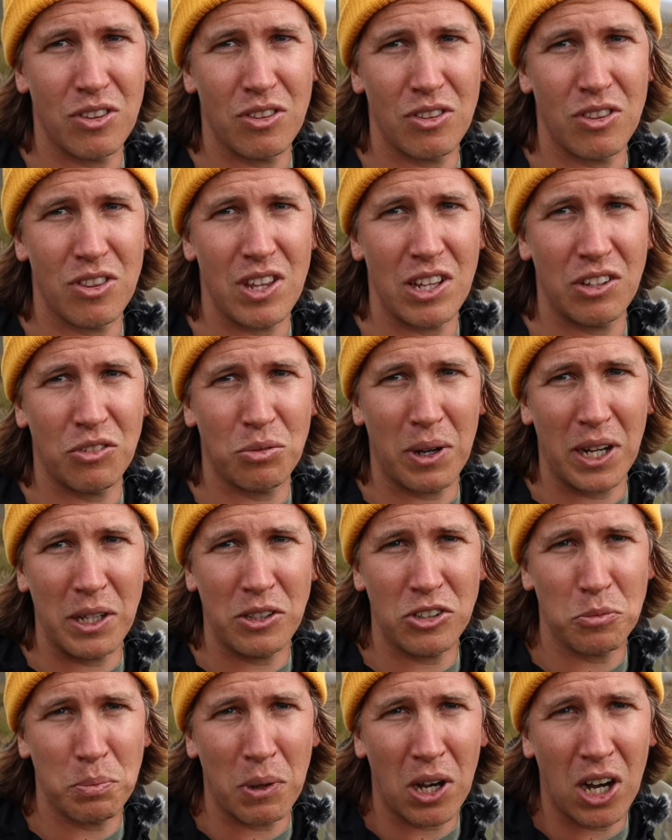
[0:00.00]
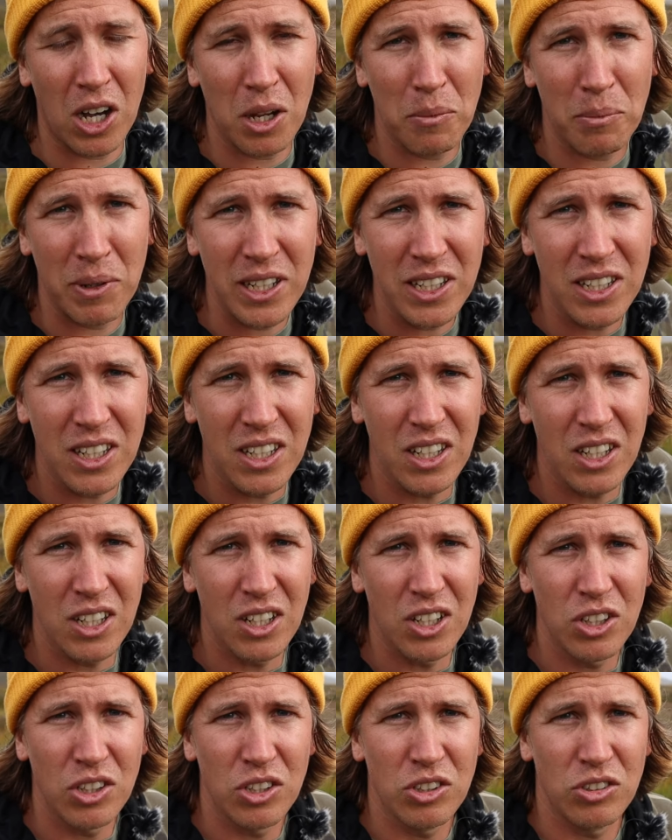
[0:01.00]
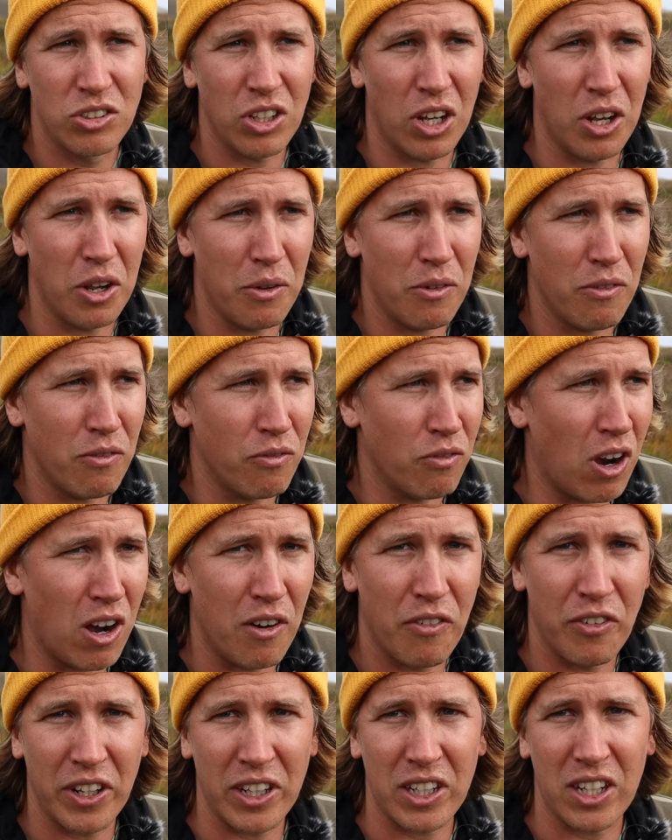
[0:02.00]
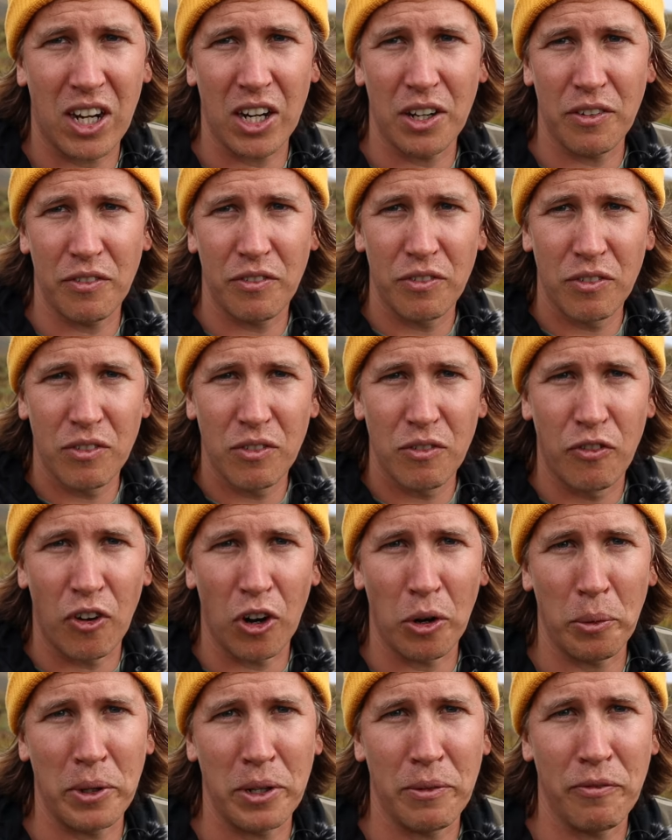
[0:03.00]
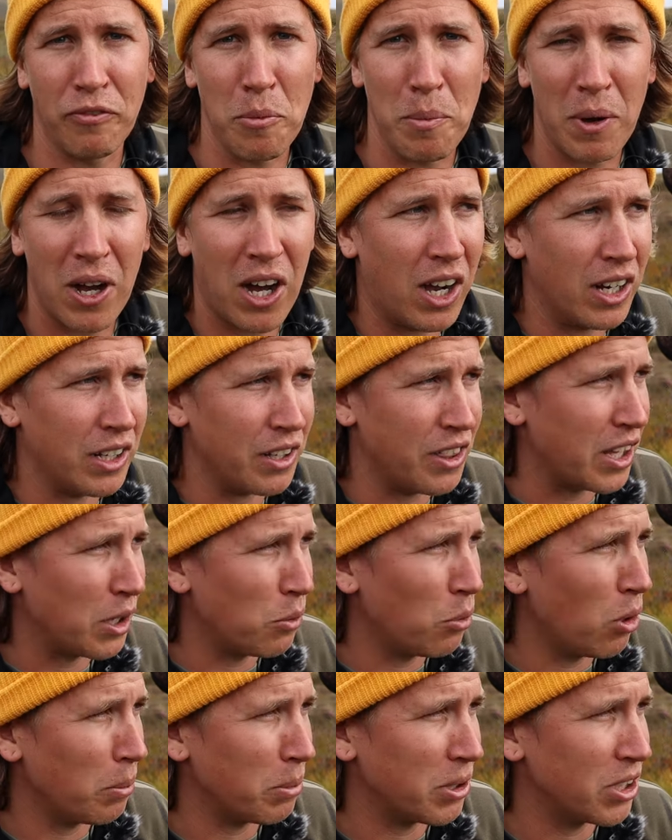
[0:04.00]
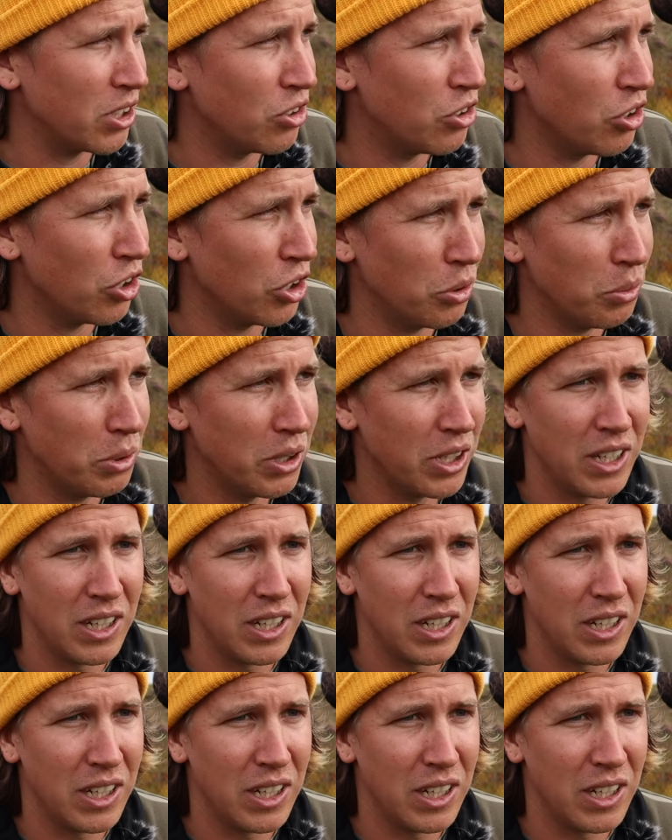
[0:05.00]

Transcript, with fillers: this way, just behind me. So rather than kind of following them from behind, I think what I'm going to do